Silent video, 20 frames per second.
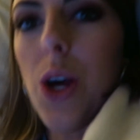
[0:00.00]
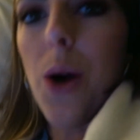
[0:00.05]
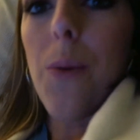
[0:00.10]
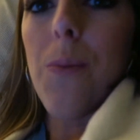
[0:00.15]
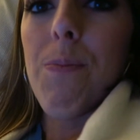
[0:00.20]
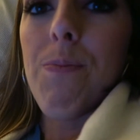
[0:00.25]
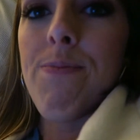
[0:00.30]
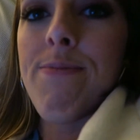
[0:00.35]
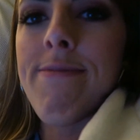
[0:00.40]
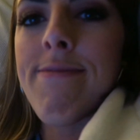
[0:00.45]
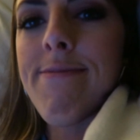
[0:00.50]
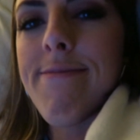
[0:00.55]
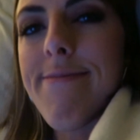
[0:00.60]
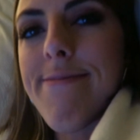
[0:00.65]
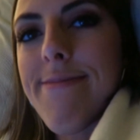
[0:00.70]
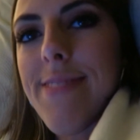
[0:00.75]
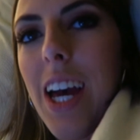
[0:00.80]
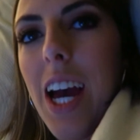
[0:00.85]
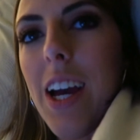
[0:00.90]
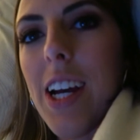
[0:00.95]
so
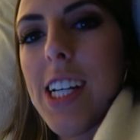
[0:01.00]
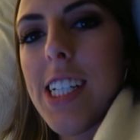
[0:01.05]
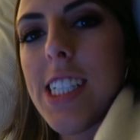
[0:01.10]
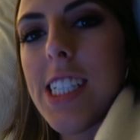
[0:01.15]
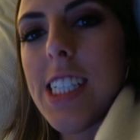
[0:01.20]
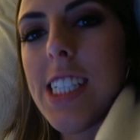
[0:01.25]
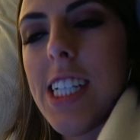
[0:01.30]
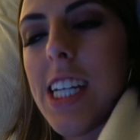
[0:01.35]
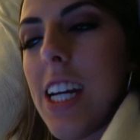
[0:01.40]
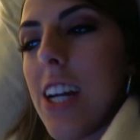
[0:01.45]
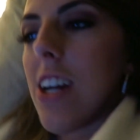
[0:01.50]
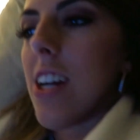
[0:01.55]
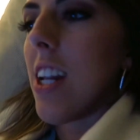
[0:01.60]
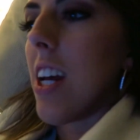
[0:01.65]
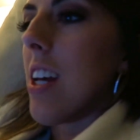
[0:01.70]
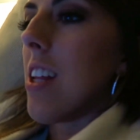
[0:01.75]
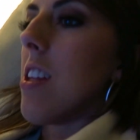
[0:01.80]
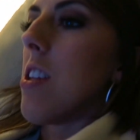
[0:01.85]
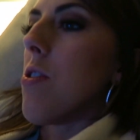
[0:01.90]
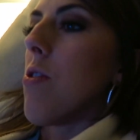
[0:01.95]
I'm going to sit here
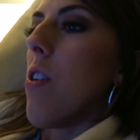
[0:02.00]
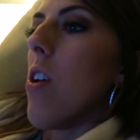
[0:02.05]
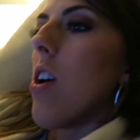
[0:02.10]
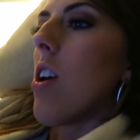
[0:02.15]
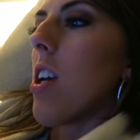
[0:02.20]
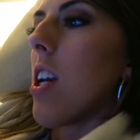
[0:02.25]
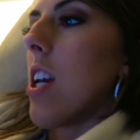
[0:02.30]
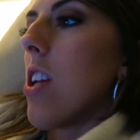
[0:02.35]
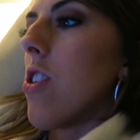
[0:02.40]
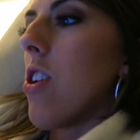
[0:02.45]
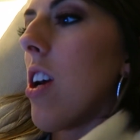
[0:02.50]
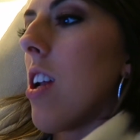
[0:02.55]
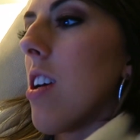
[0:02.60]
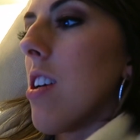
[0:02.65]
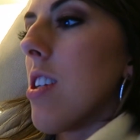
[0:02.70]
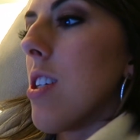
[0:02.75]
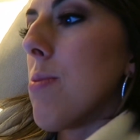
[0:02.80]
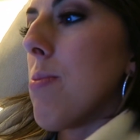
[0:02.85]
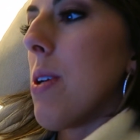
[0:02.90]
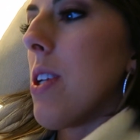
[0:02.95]
and edit this vlog and try
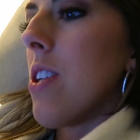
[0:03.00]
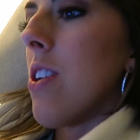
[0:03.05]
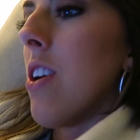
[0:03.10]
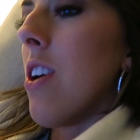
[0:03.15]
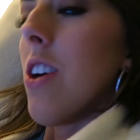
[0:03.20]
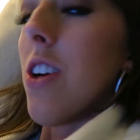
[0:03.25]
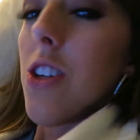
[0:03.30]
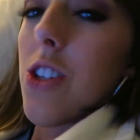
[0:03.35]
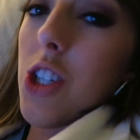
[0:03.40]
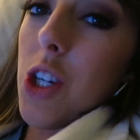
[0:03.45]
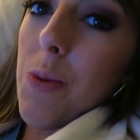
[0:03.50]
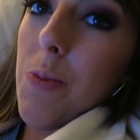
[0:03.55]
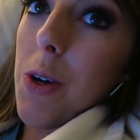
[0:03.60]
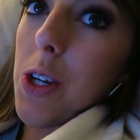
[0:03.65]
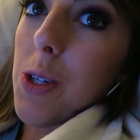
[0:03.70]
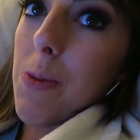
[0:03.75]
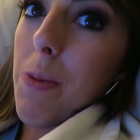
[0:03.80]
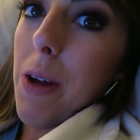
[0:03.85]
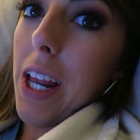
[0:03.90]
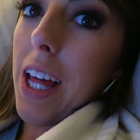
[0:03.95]
not to spend too
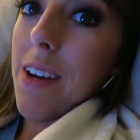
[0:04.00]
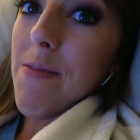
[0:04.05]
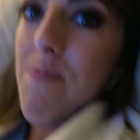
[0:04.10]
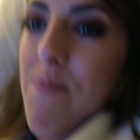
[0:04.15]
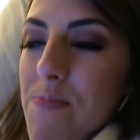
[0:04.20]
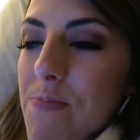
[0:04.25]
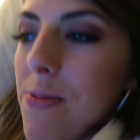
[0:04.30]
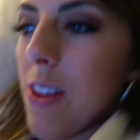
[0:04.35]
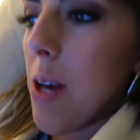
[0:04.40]
much money.